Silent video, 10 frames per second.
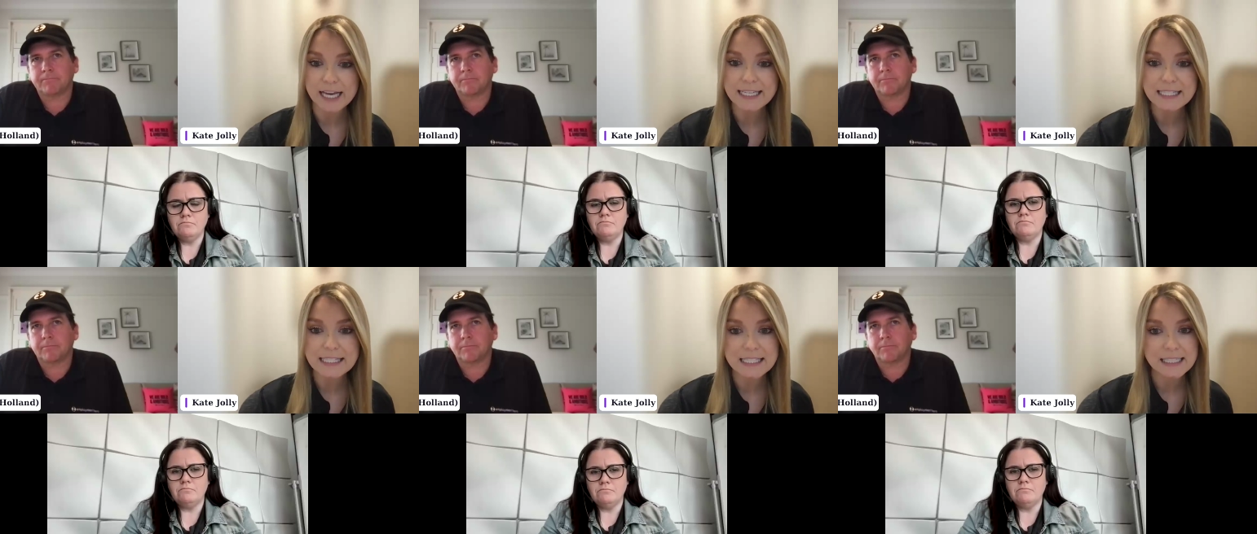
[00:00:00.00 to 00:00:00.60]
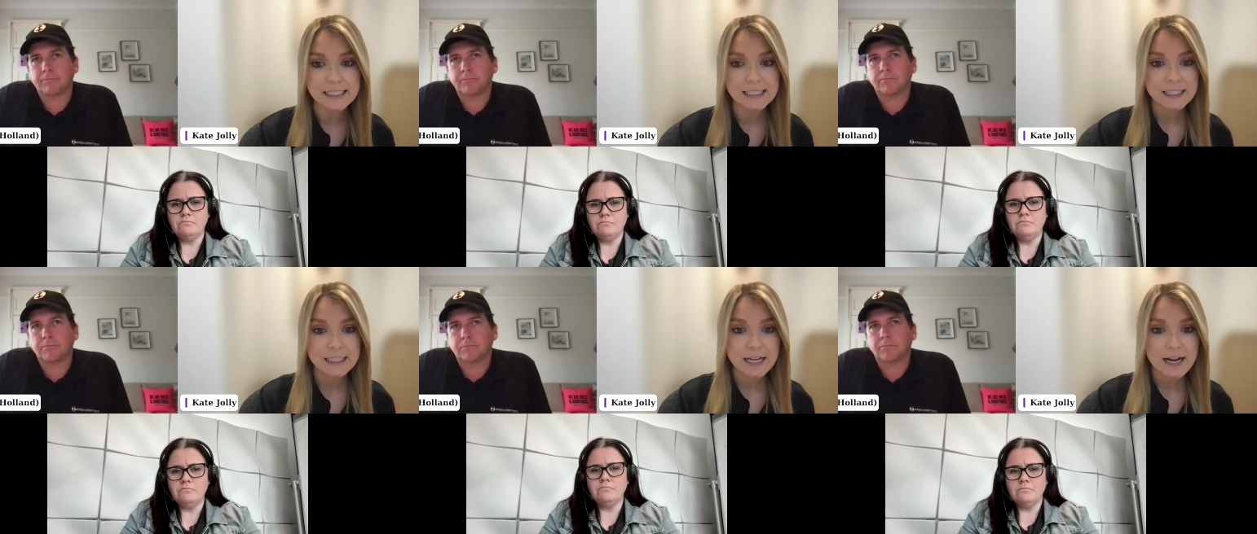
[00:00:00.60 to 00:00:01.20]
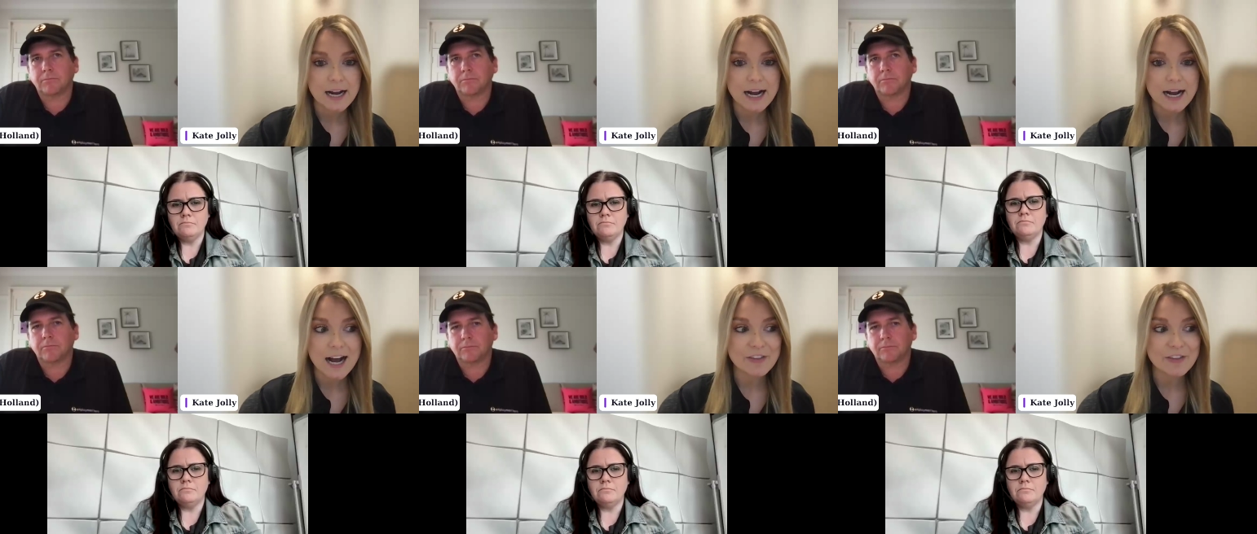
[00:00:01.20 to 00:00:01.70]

Speaker 1: place. Uh,